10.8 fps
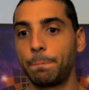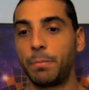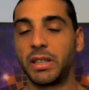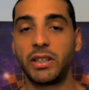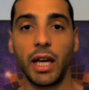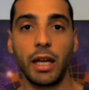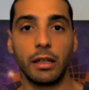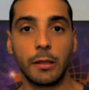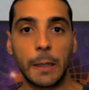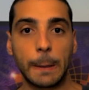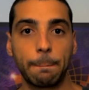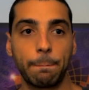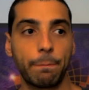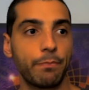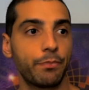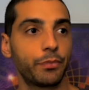But then
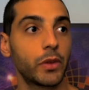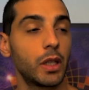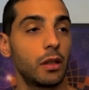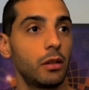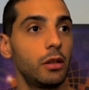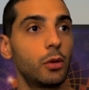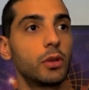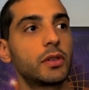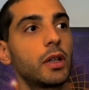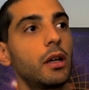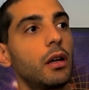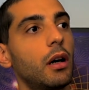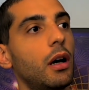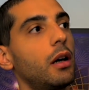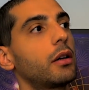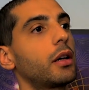you will say,
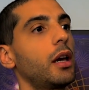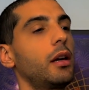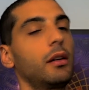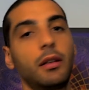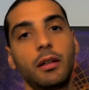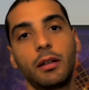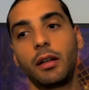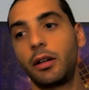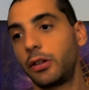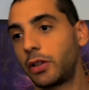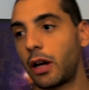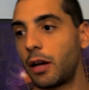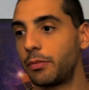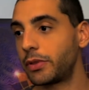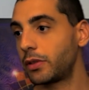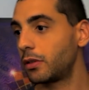oh, okay, here it
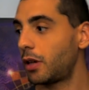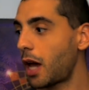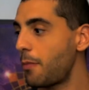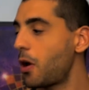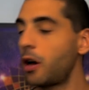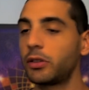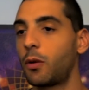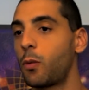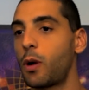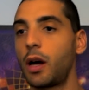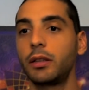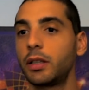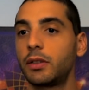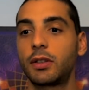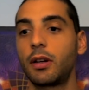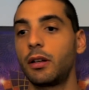comes. I'm not the one
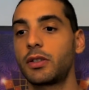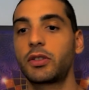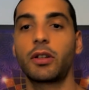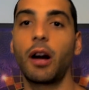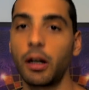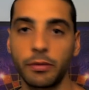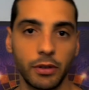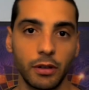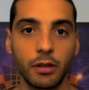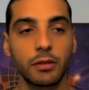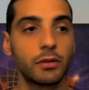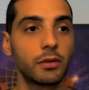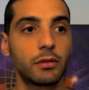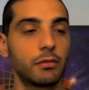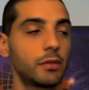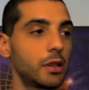that's gonna starve, you know,
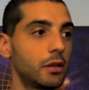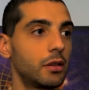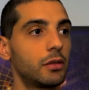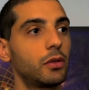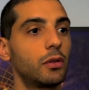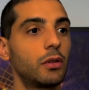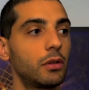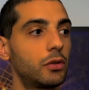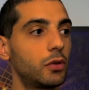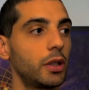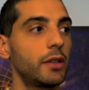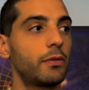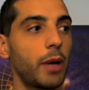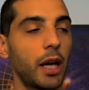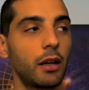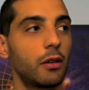to to live
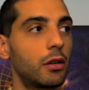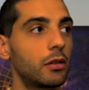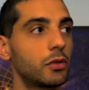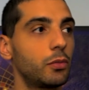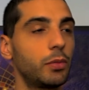better or to